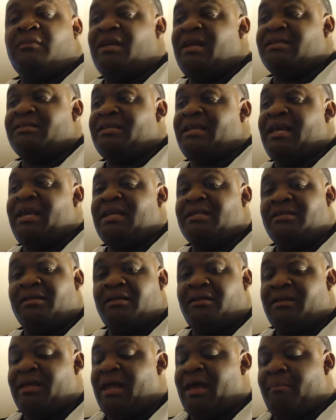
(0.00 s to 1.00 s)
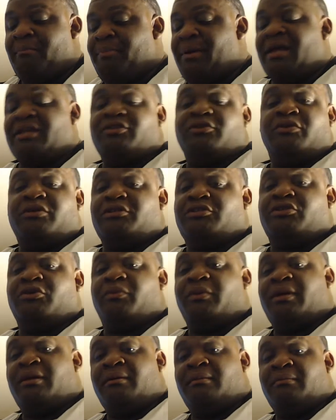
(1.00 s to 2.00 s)
It's easy. They have Banjo
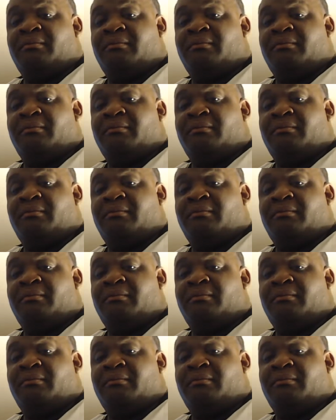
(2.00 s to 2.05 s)
Kazooie,